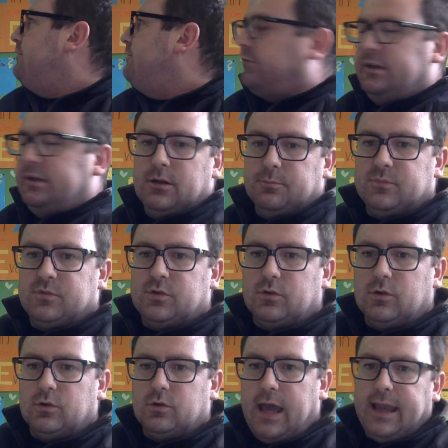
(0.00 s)
freedom
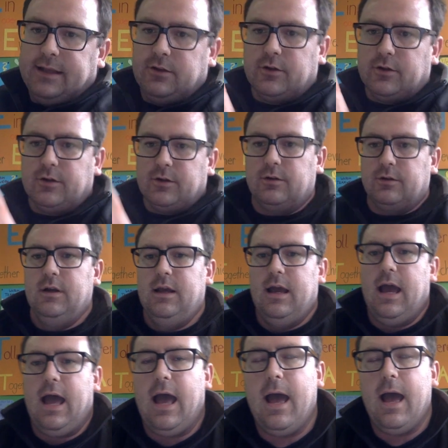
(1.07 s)
to hang their
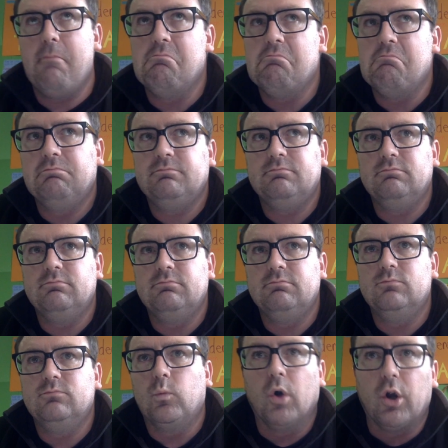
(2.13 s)

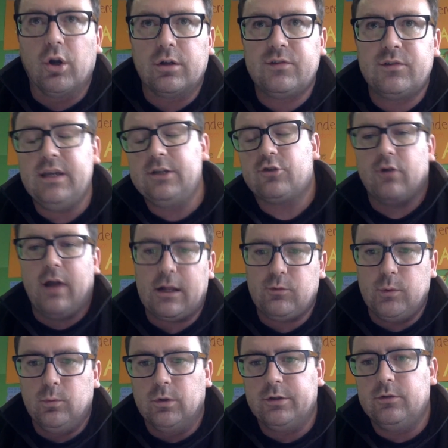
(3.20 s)
work, to interact
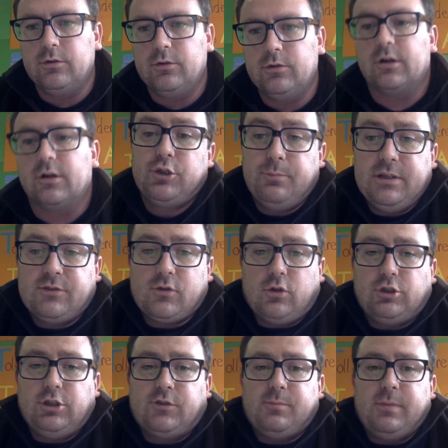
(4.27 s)
with one another. It should be a
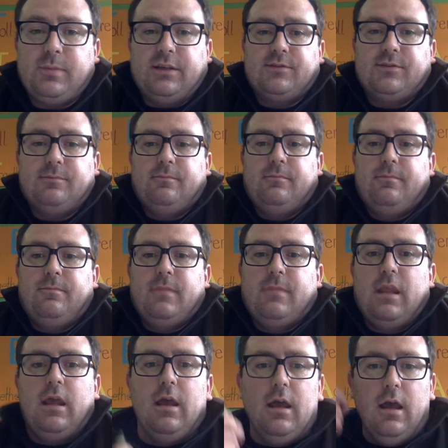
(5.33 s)
social space.
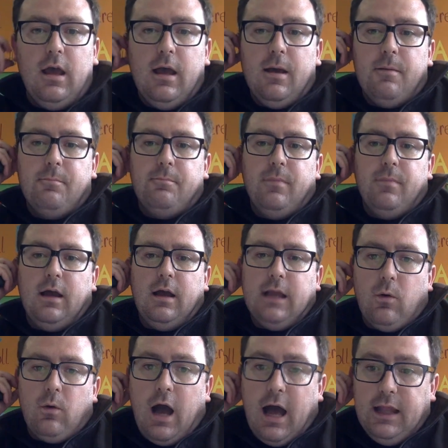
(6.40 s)

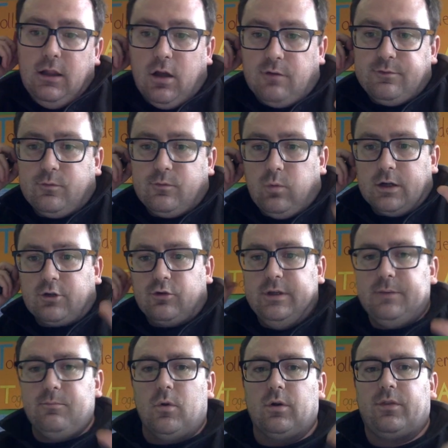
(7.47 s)
Now, I love what
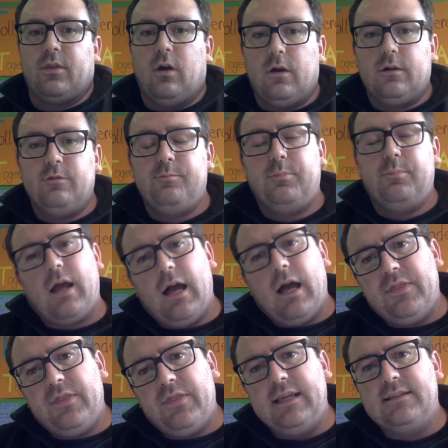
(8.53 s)
Creekmore thought of, but I
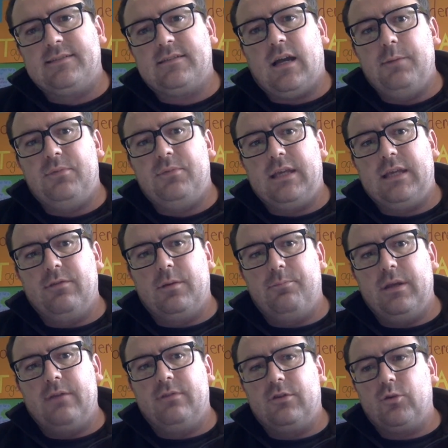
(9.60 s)
think it's time to give it a
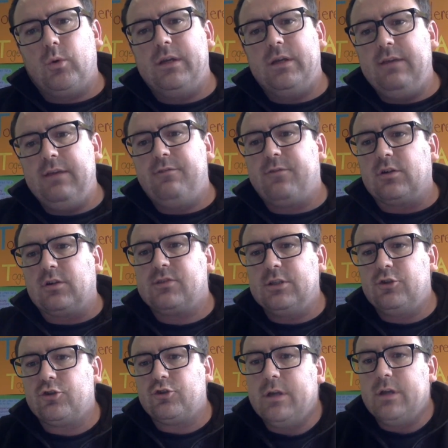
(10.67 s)
bit of a 21st
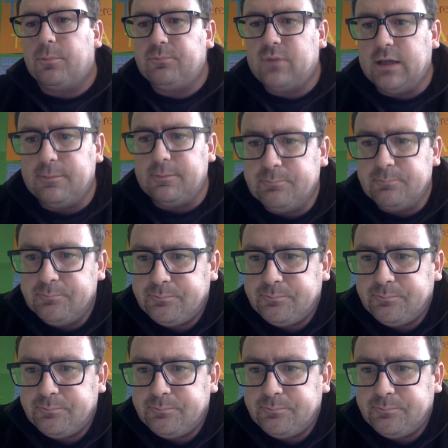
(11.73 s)
century update.